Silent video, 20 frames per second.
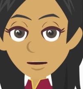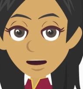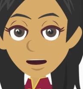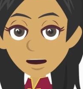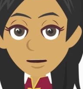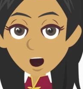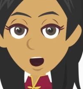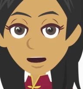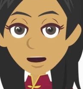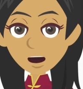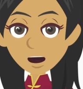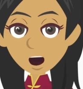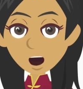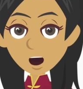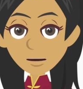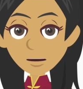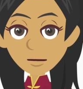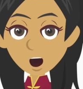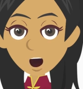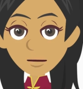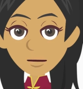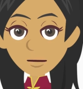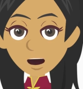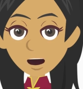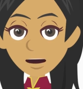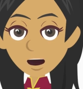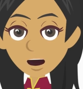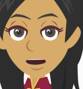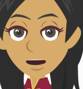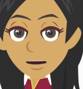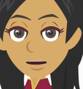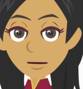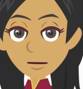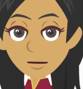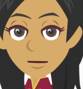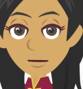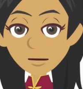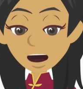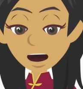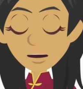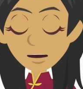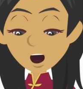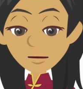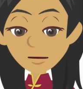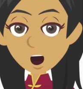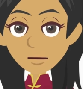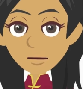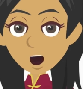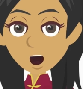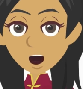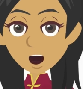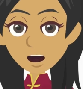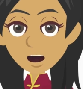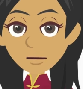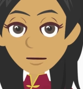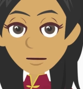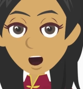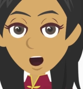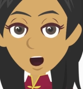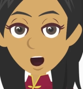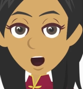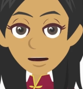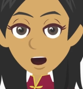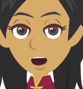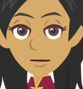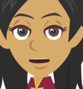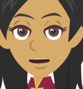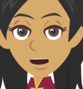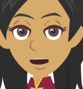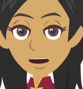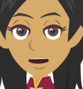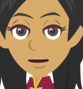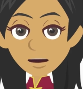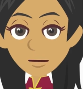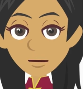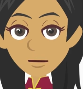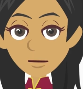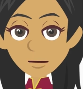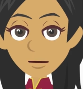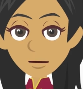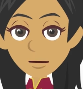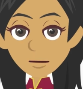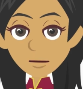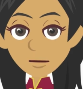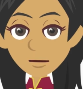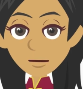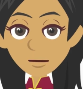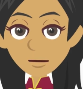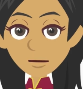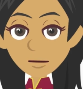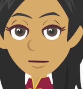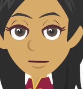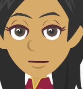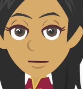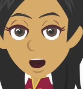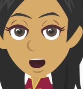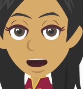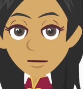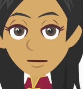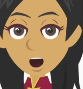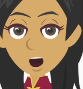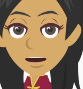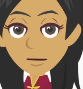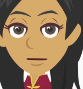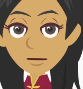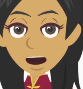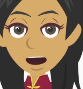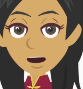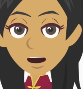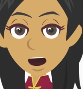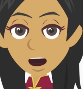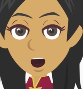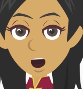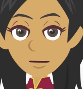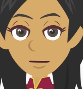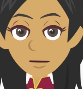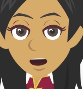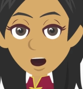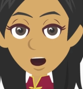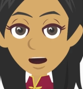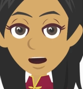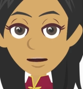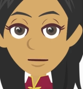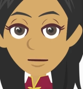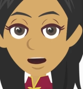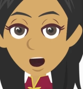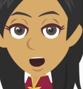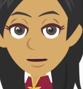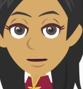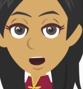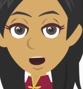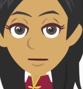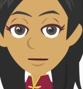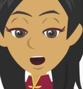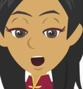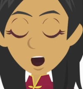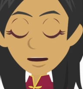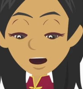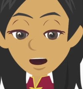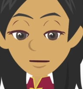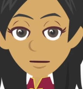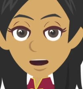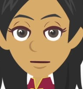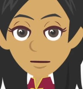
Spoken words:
After a Roller Coaster Ride" says that the girl recovered eventually. However, it warns parents about the dangers of